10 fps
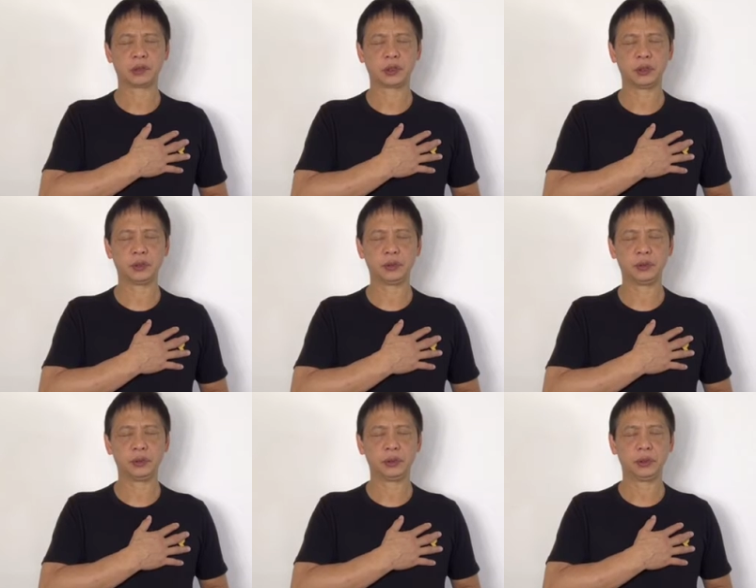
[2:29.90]

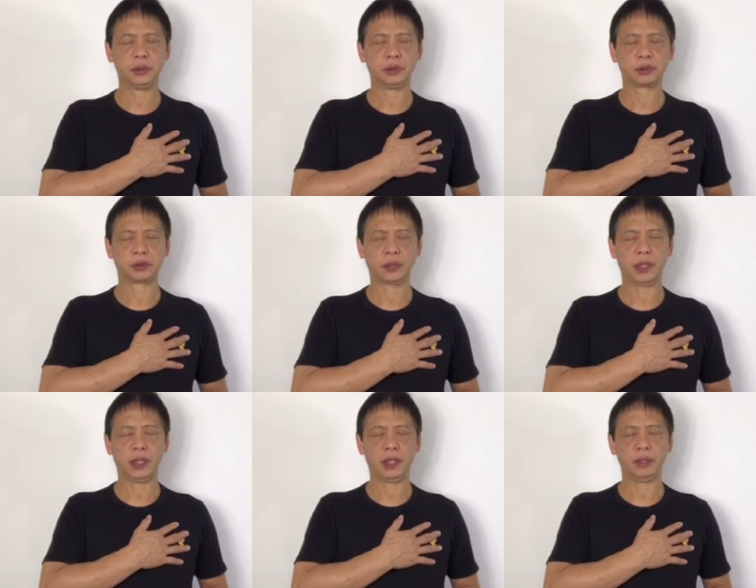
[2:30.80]
two,
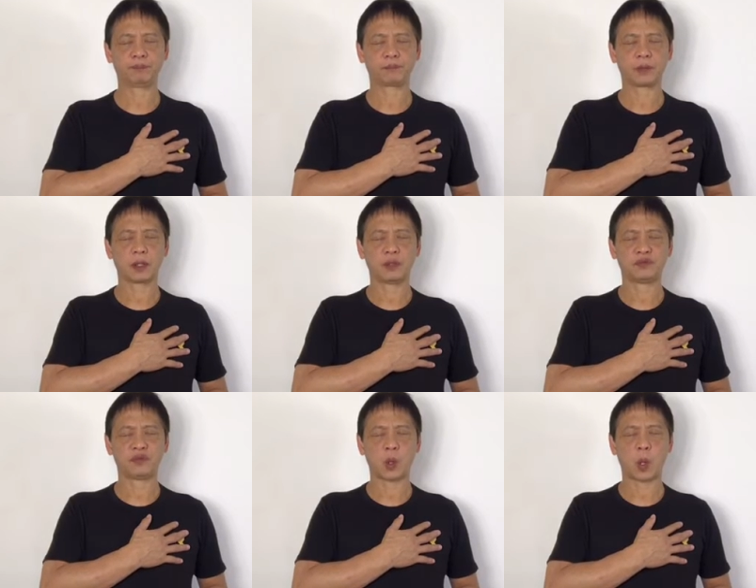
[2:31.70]
three,
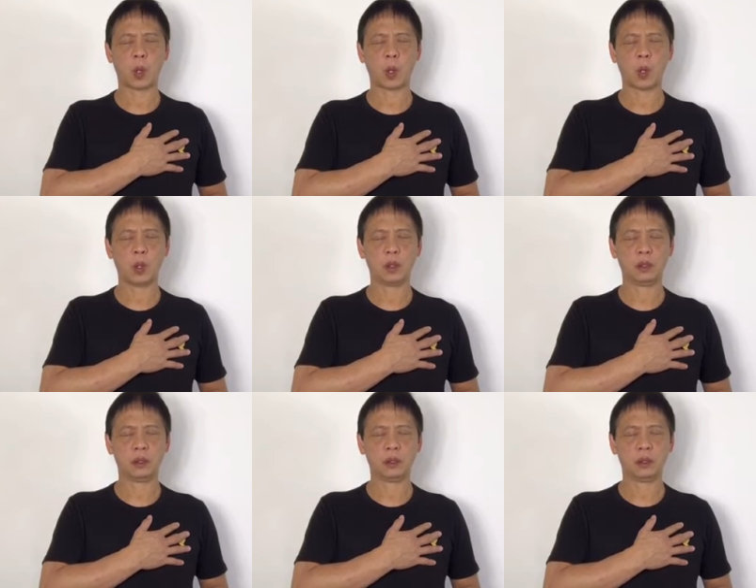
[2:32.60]
four,